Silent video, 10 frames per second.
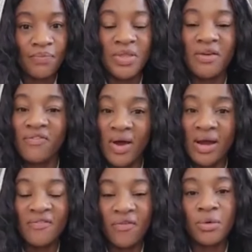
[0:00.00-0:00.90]
the
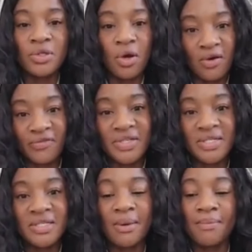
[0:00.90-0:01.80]
fivefold
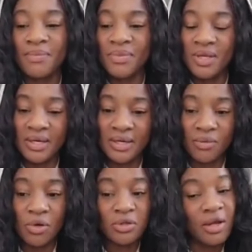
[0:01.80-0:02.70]
office, they
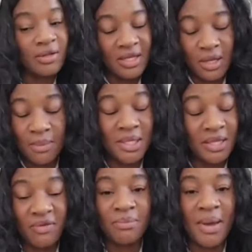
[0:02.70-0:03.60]
did
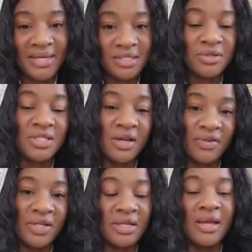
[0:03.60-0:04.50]
believe in pastors
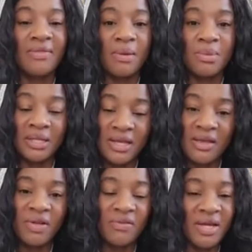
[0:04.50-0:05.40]
definitely, and they
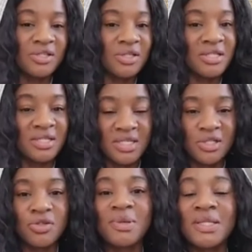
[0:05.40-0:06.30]
believe in evangelists and
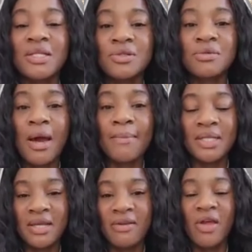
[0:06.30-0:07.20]
teachers, but they do not
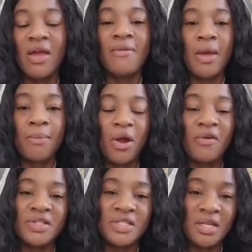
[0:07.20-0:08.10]
believe that
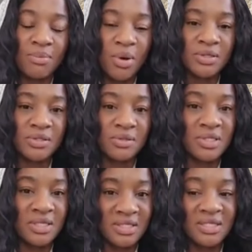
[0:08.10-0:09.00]
prophets and
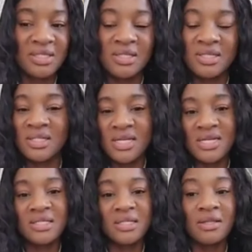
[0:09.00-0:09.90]
apostles exist. This
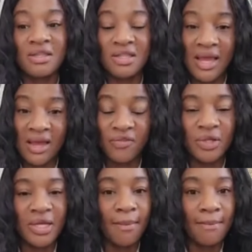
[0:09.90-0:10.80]
is
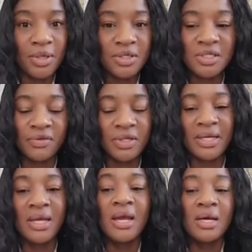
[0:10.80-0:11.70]
thankfully,
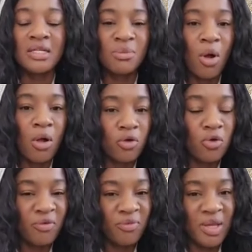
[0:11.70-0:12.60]
mercifully, a small
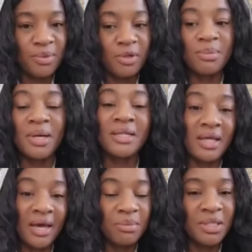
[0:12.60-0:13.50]
group of people, but
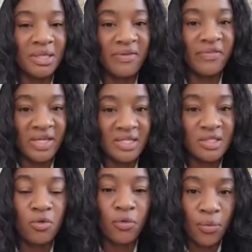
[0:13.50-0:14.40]
that belief
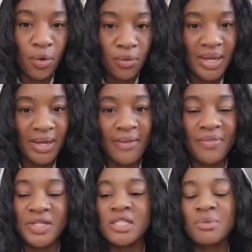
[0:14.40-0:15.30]
is growing.
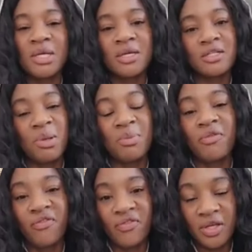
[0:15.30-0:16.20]
And this is because
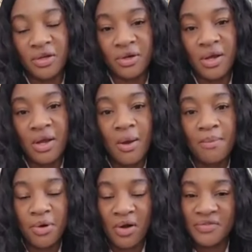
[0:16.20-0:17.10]
people fear
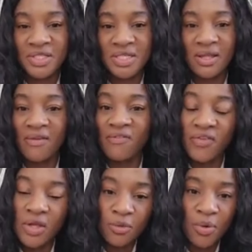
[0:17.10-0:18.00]
prophecy. They
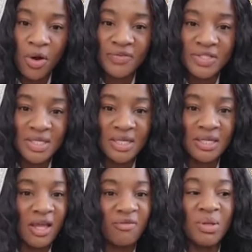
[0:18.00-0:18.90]
fear
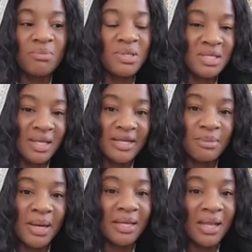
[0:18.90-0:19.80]
prophecy. They've been
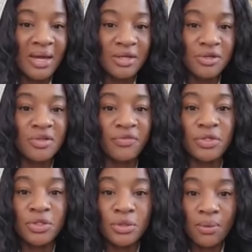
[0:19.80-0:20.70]
misled by liars for
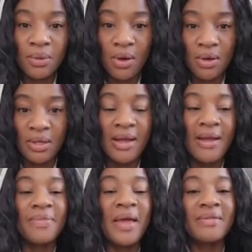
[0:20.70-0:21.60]
so long
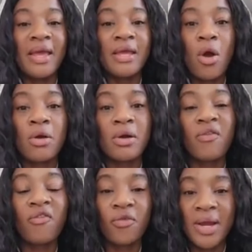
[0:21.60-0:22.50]
that they are
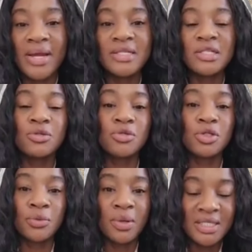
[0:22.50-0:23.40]
afraid to
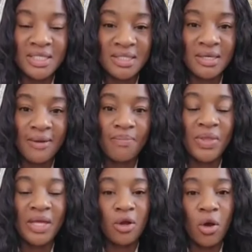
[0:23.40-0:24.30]
trust
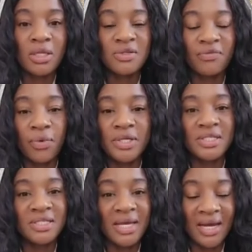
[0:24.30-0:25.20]
that God's
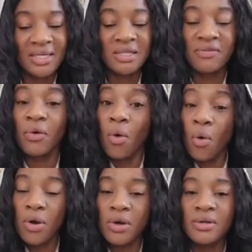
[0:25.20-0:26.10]
voice is active,
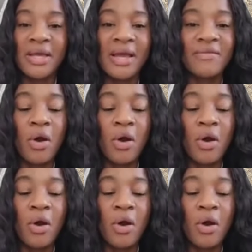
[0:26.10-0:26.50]
or they have